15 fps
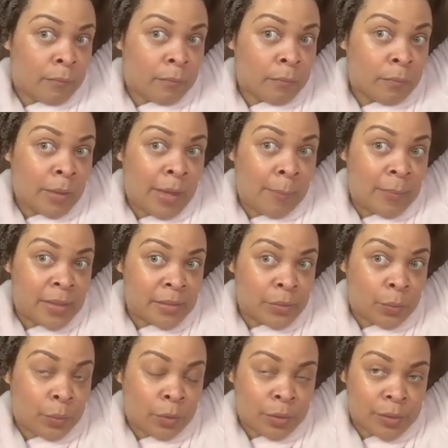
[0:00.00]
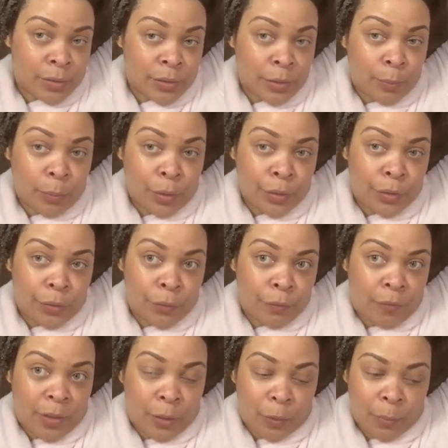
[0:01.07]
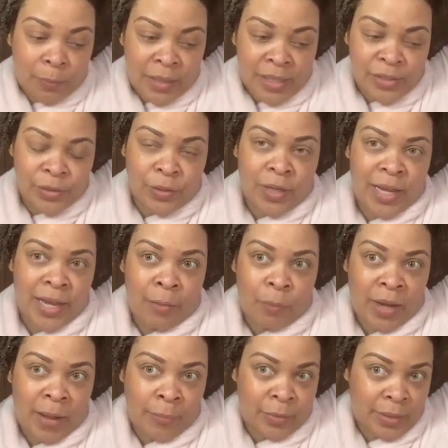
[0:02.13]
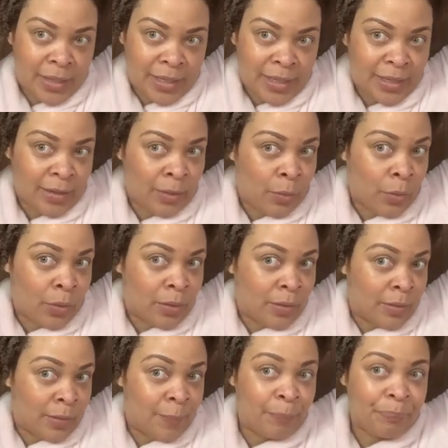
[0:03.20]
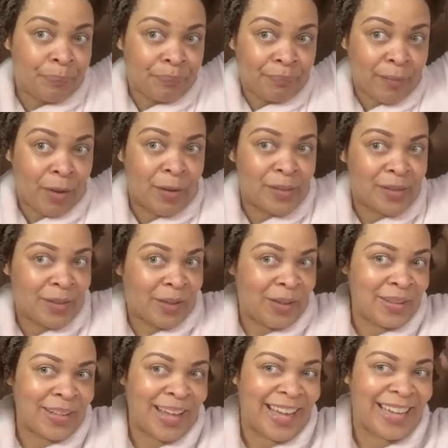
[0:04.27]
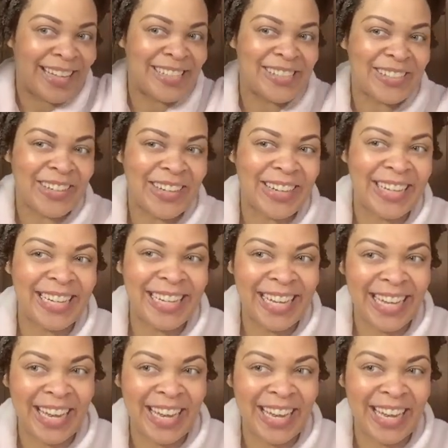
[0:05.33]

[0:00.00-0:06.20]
I meant to order some more dew foam yesterday when I put in an order online at Target, and I